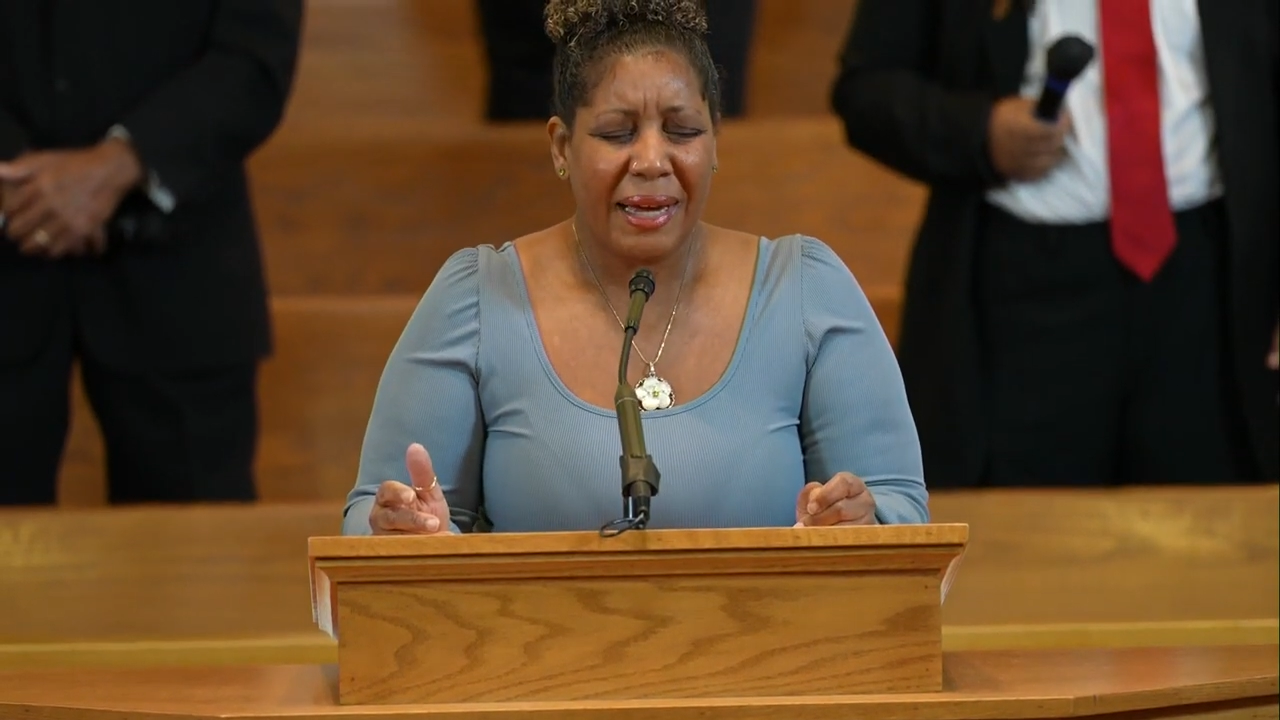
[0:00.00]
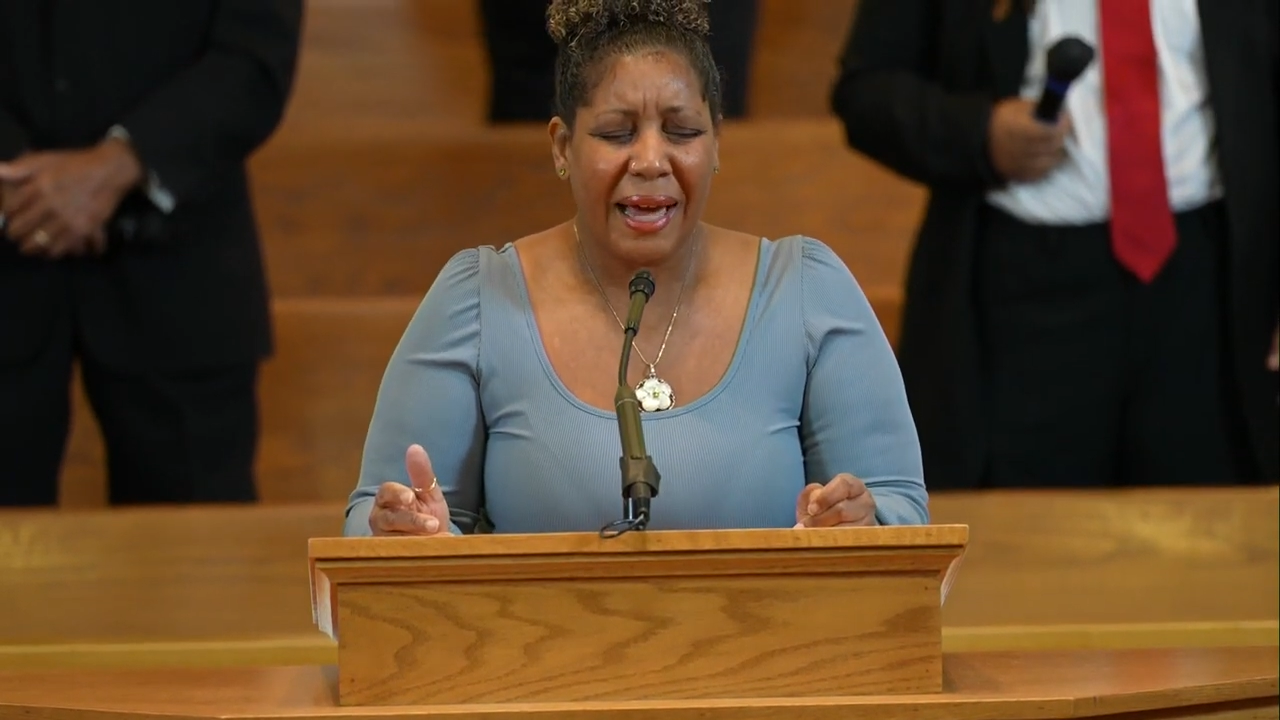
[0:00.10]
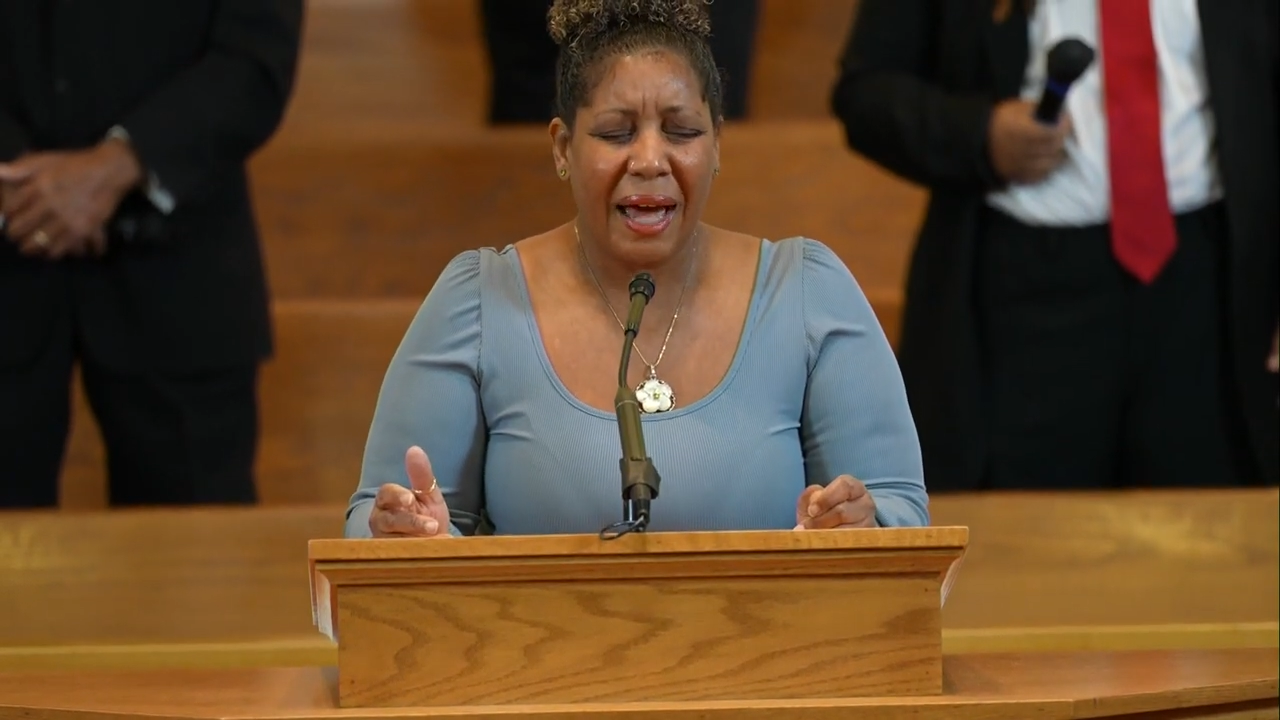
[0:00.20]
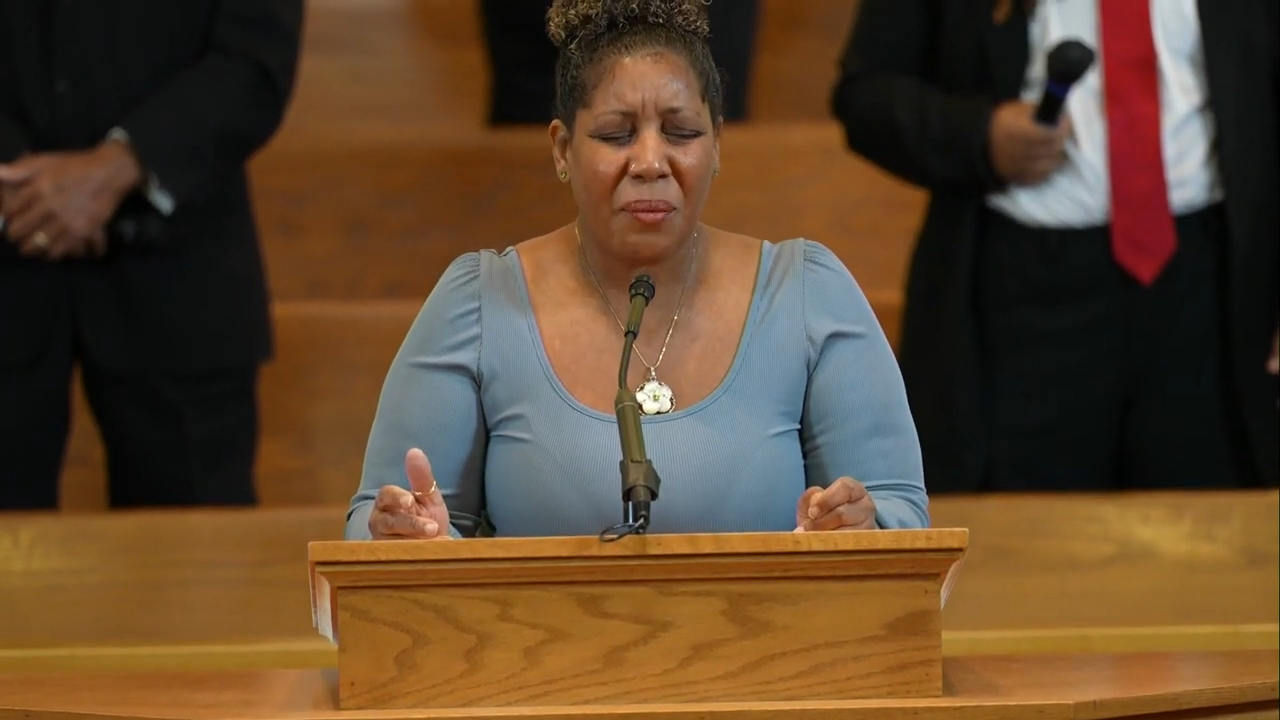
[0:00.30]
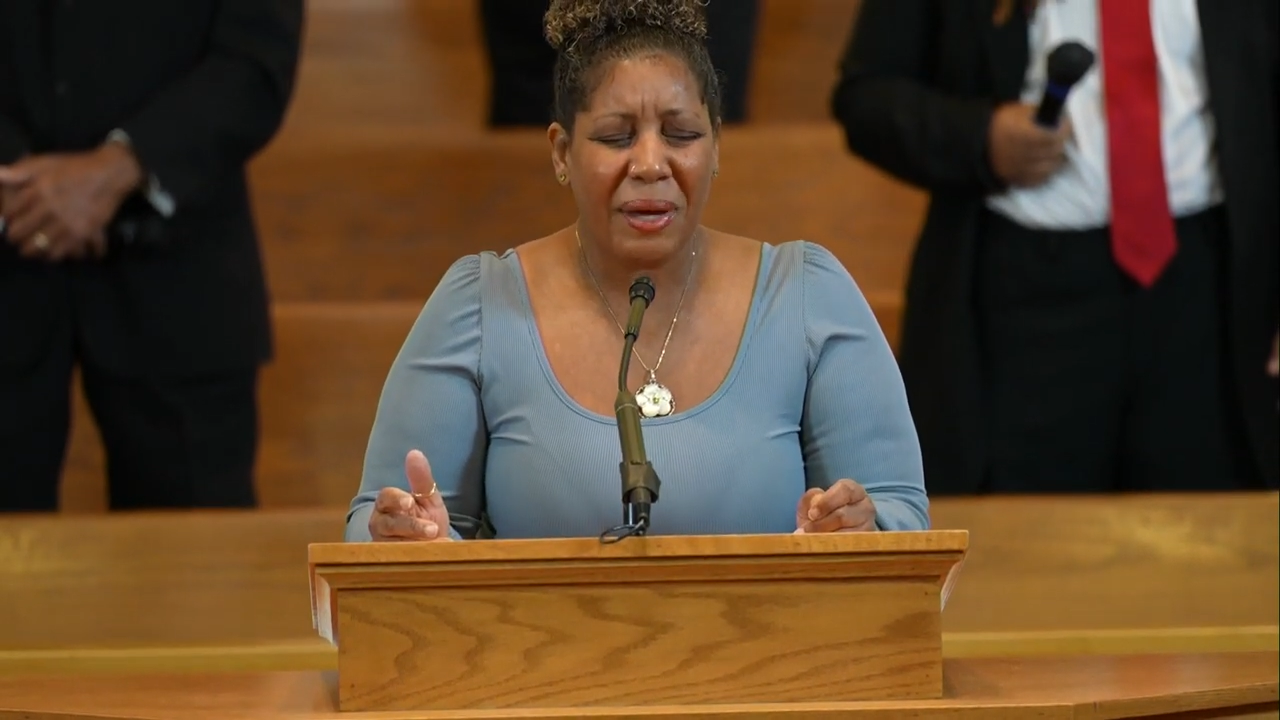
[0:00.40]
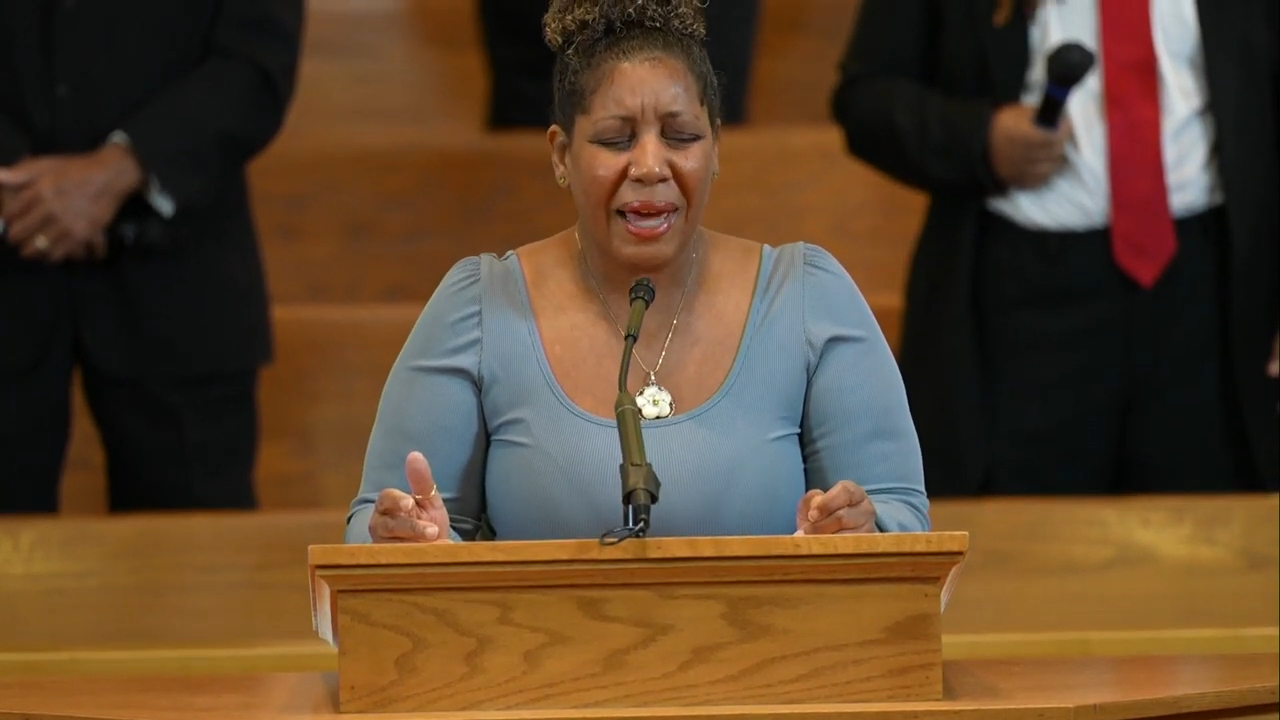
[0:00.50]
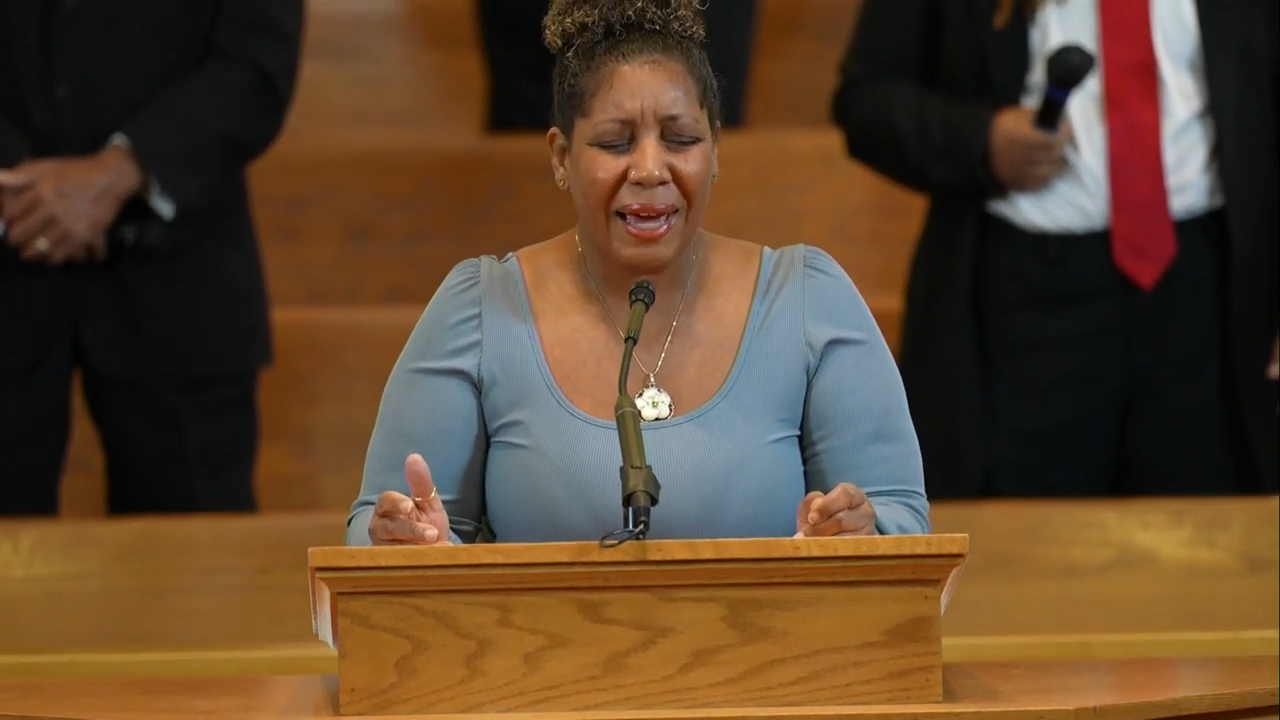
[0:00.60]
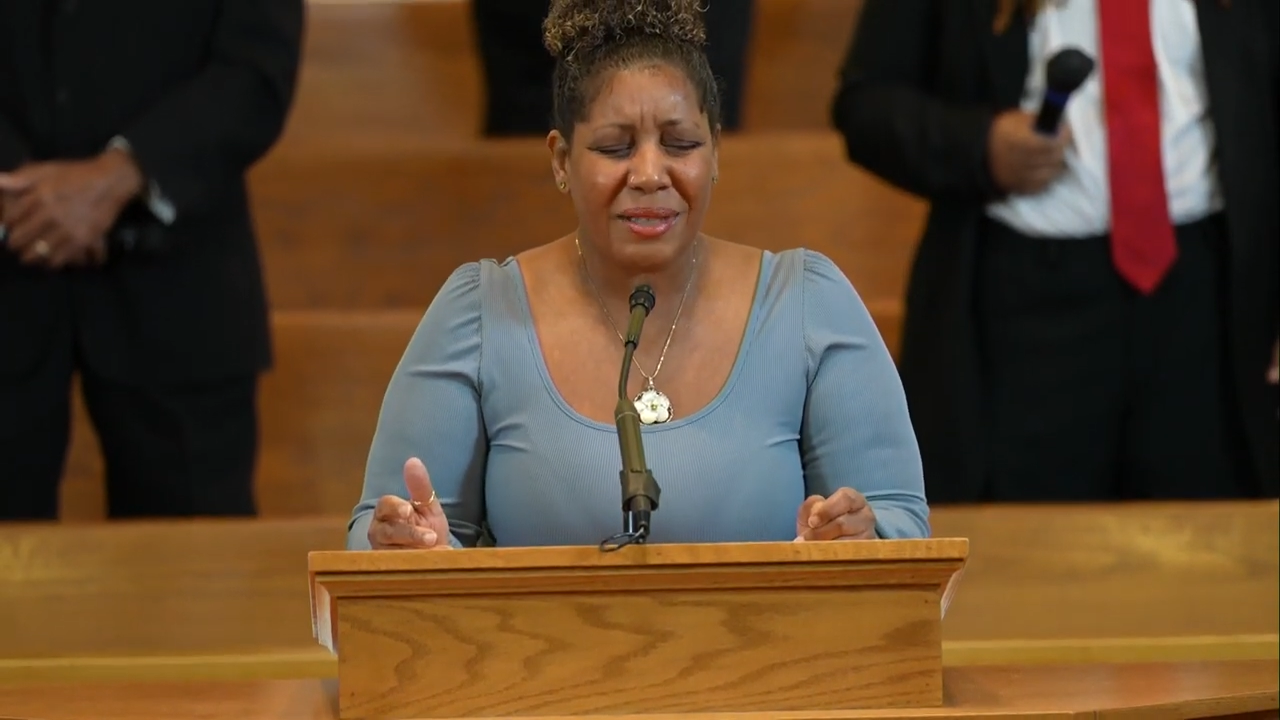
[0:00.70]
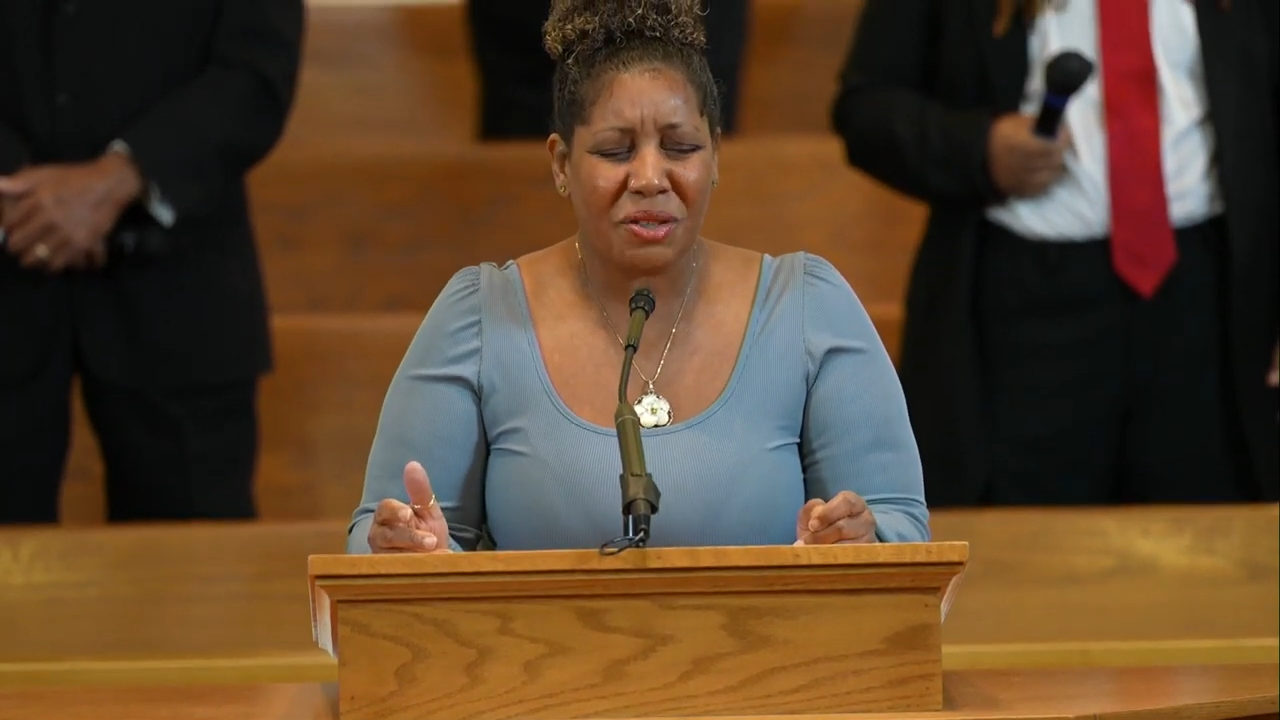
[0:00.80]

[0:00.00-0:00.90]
God, we ask